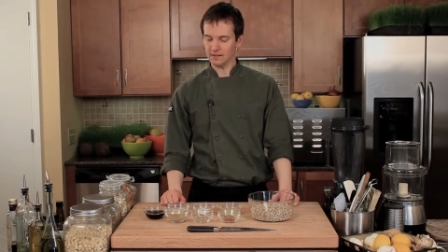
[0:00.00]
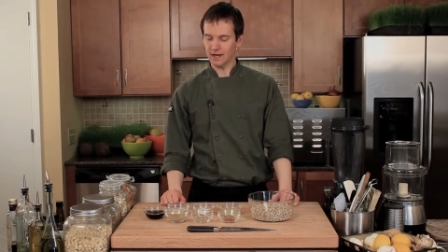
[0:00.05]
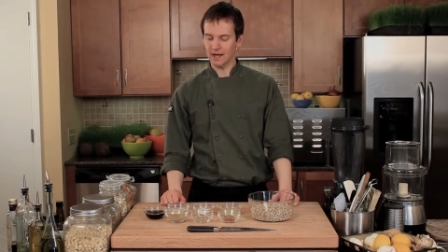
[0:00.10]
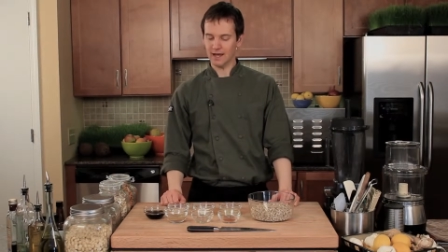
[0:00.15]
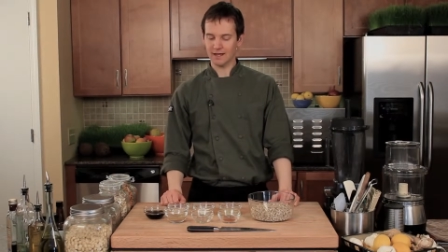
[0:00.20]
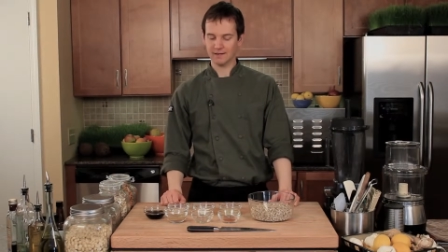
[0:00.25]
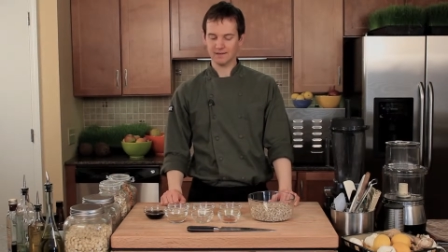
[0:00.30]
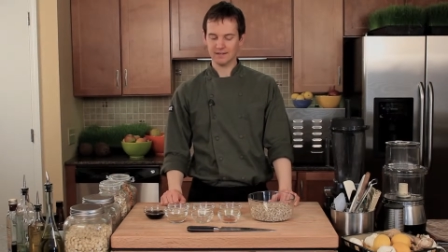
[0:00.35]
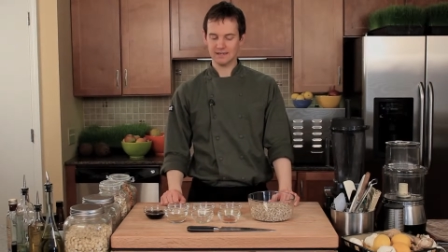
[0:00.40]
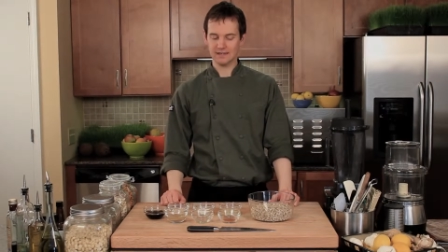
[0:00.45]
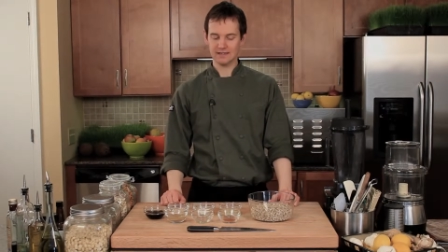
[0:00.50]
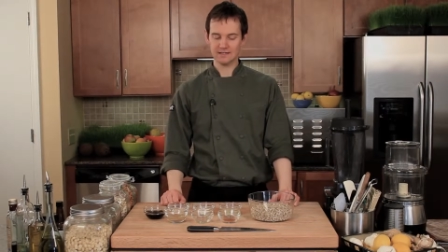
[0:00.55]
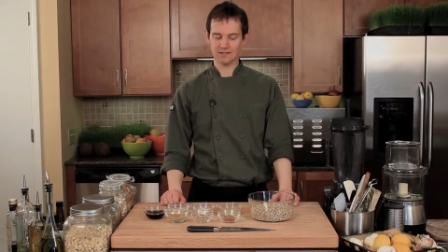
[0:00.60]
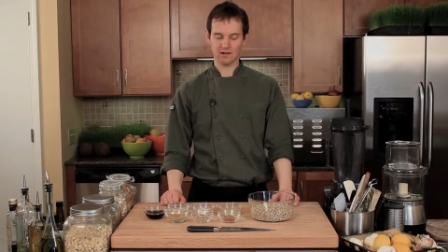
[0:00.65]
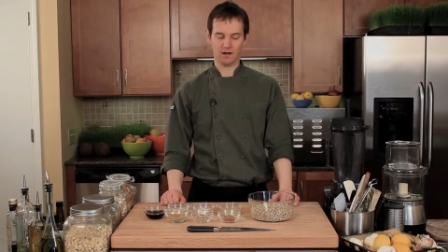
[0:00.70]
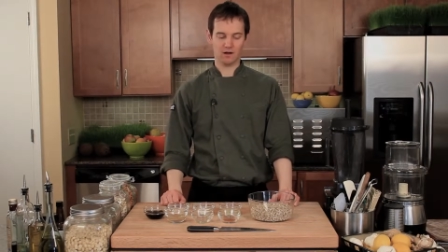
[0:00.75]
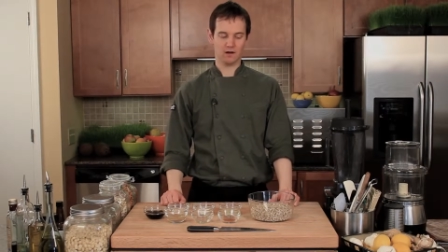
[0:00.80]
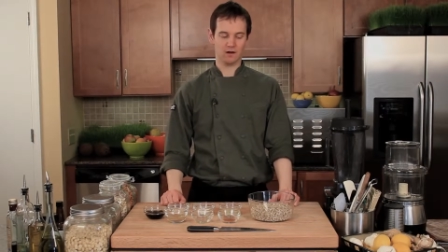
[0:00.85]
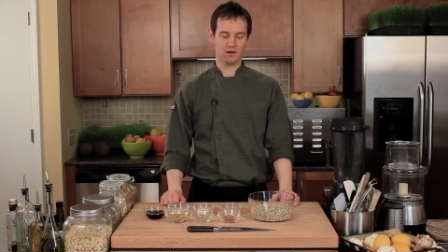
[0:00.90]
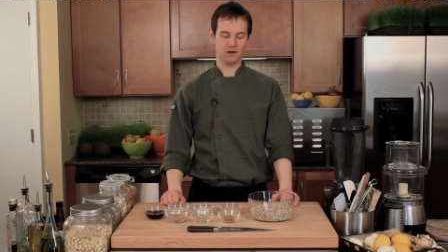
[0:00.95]
And these
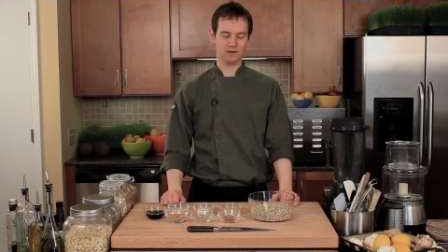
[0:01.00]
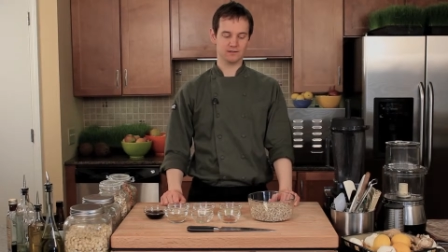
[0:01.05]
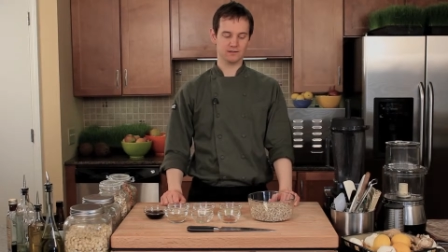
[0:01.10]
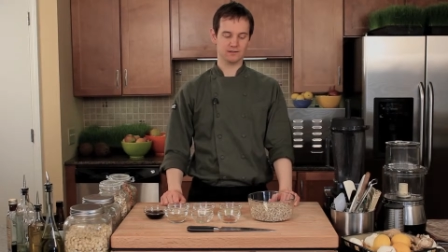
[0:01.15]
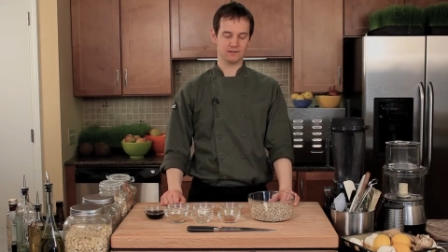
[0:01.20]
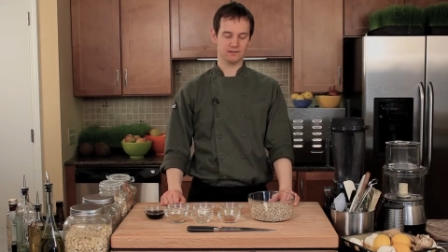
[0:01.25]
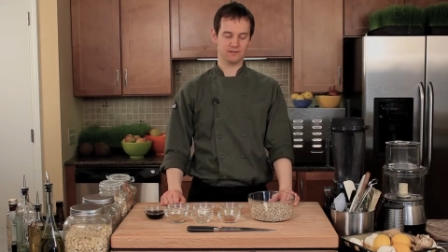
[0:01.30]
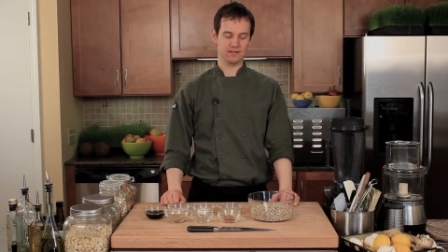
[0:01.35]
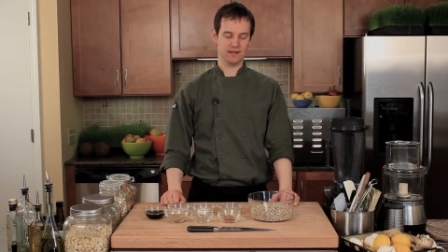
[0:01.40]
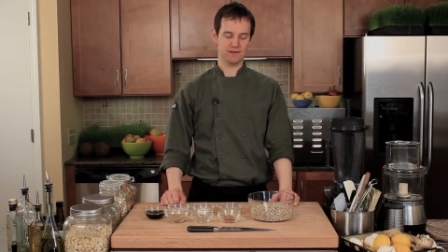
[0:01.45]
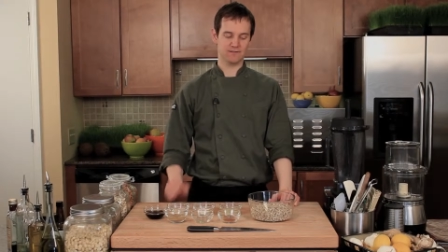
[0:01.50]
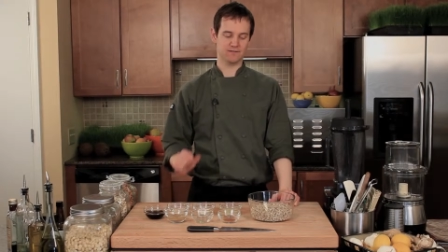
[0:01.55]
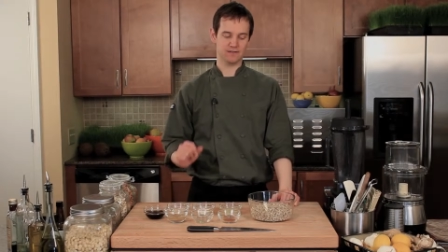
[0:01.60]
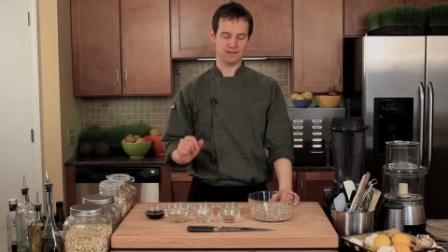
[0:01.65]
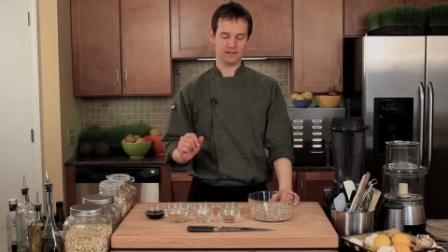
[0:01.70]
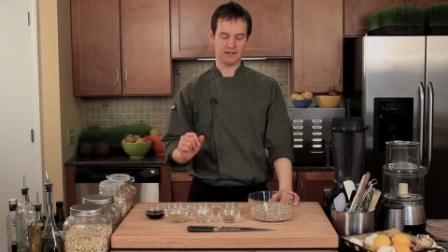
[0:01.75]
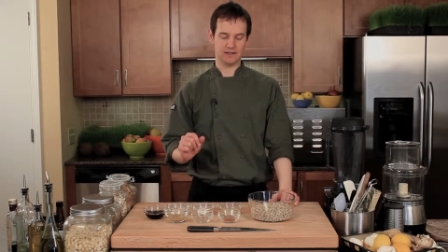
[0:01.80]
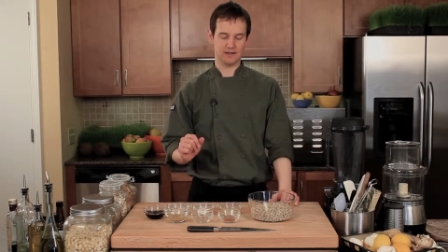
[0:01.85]
are definitely